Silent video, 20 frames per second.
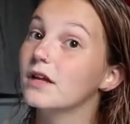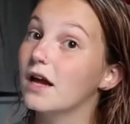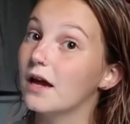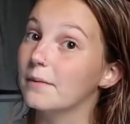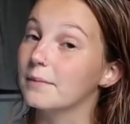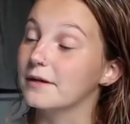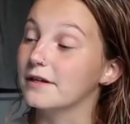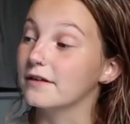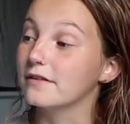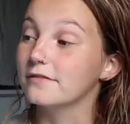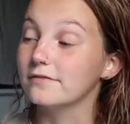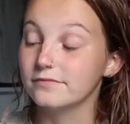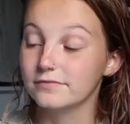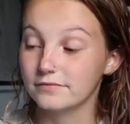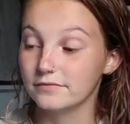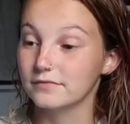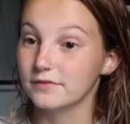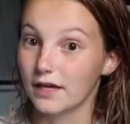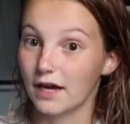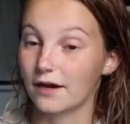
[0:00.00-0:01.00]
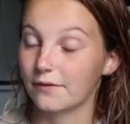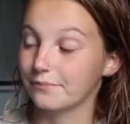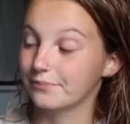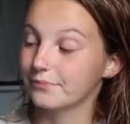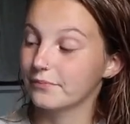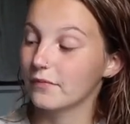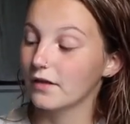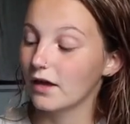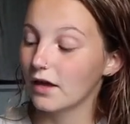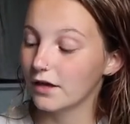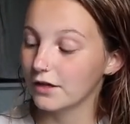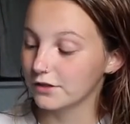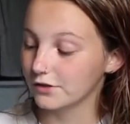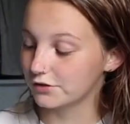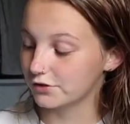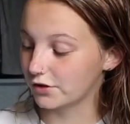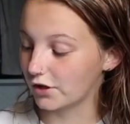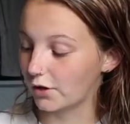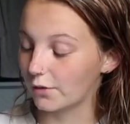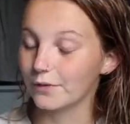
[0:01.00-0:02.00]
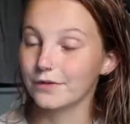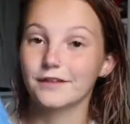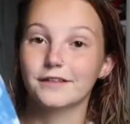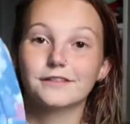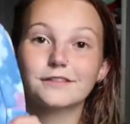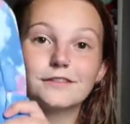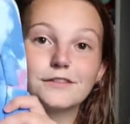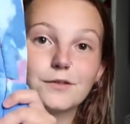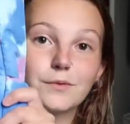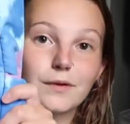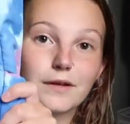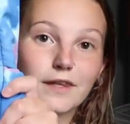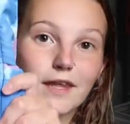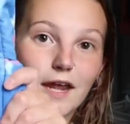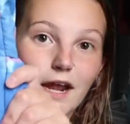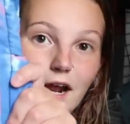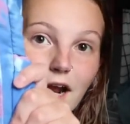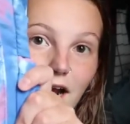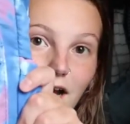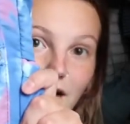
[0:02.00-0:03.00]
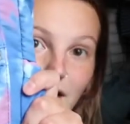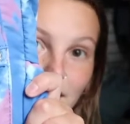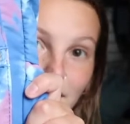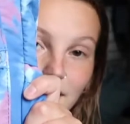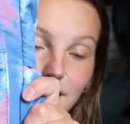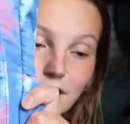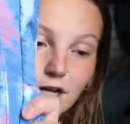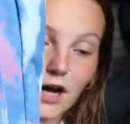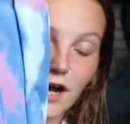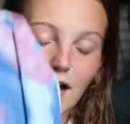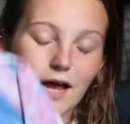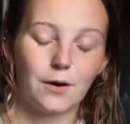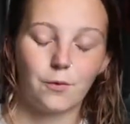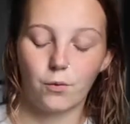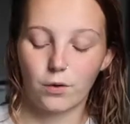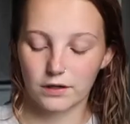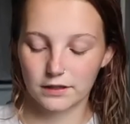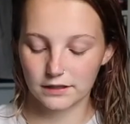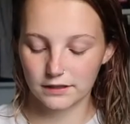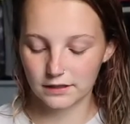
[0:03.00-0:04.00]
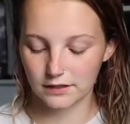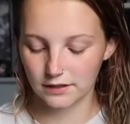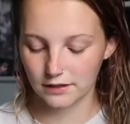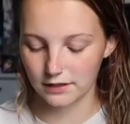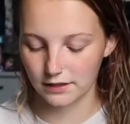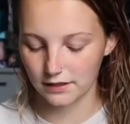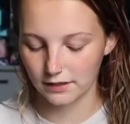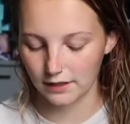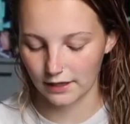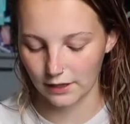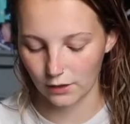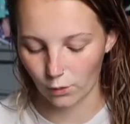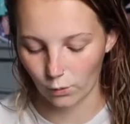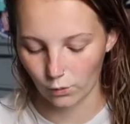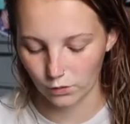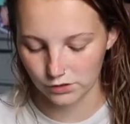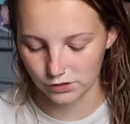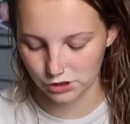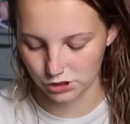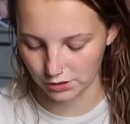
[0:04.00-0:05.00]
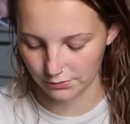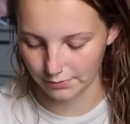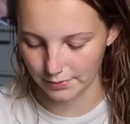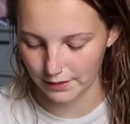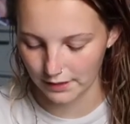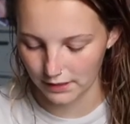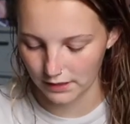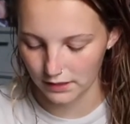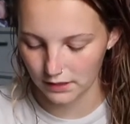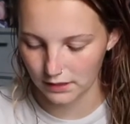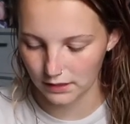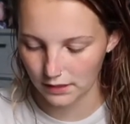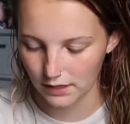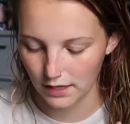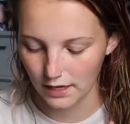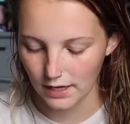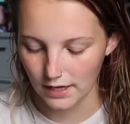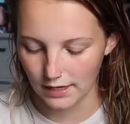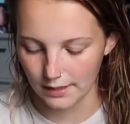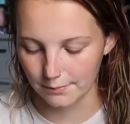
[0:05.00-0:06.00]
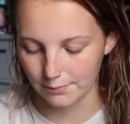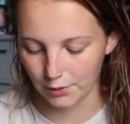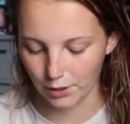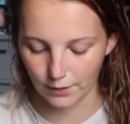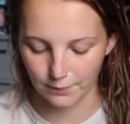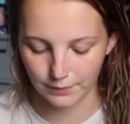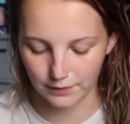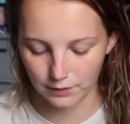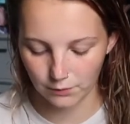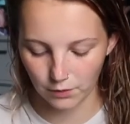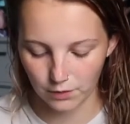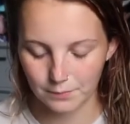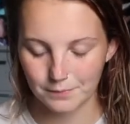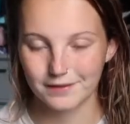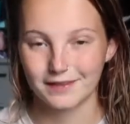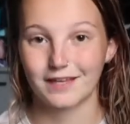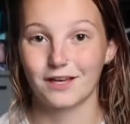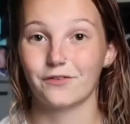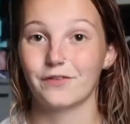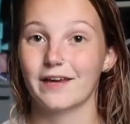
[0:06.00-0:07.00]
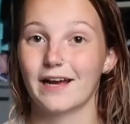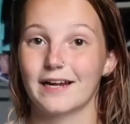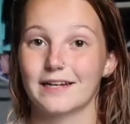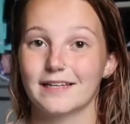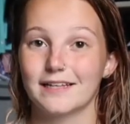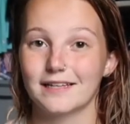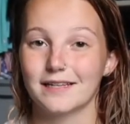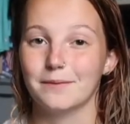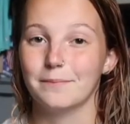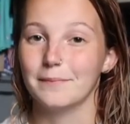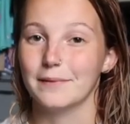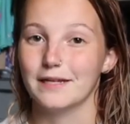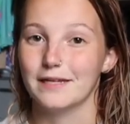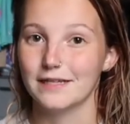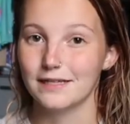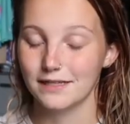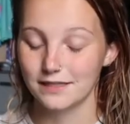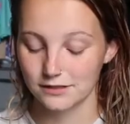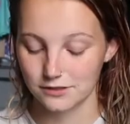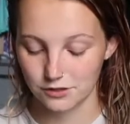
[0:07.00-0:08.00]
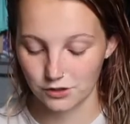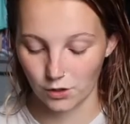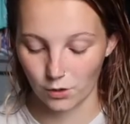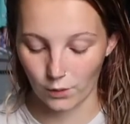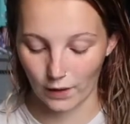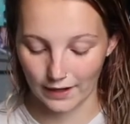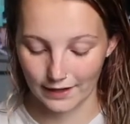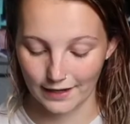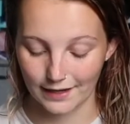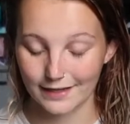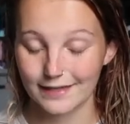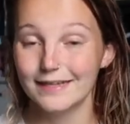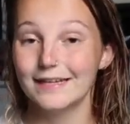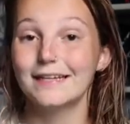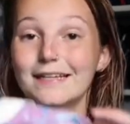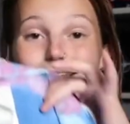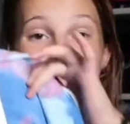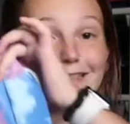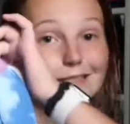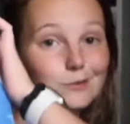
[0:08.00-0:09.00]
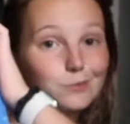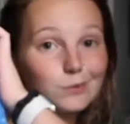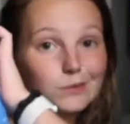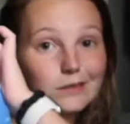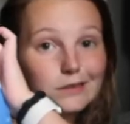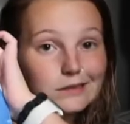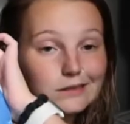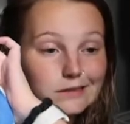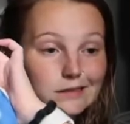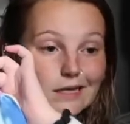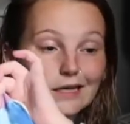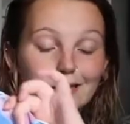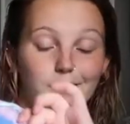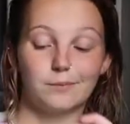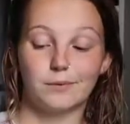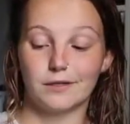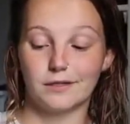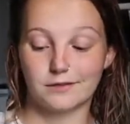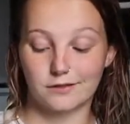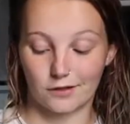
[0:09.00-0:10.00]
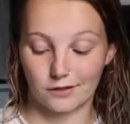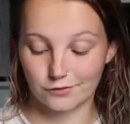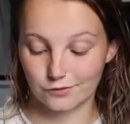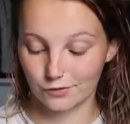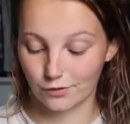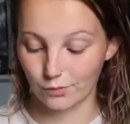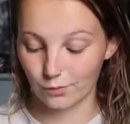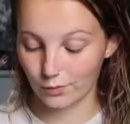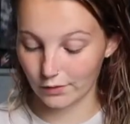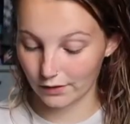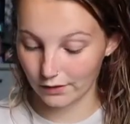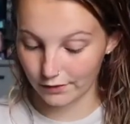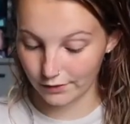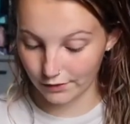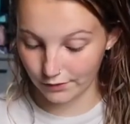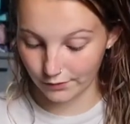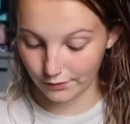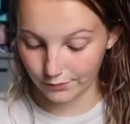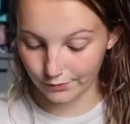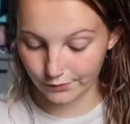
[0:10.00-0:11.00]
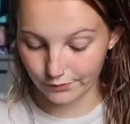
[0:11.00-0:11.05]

I mean, yeah. So this is the one that I got. I wanted the like orange and pink and purpley one, but they only had it in the mini, so I got this one instead, but it's also really cute.